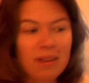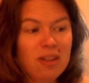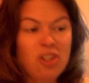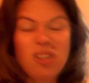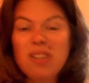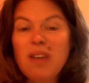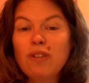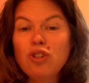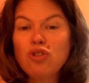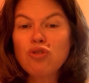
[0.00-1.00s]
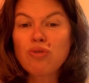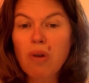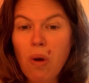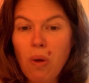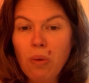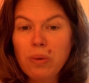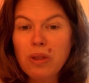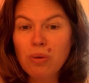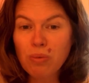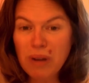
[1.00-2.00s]
They just have a scroll
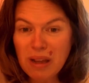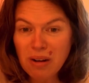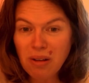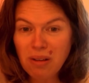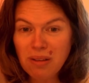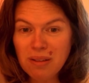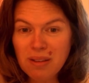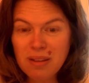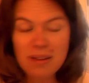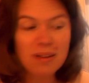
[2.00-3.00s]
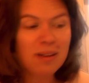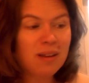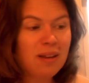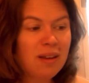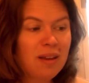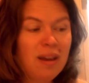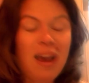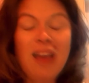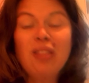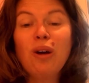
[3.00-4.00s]
with a riddle
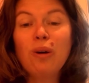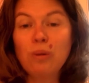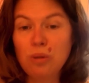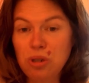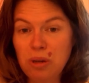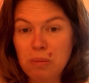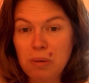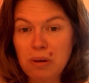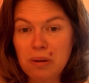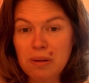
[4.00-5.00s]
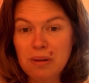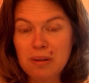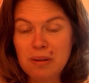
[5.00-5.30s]
and the ocean book.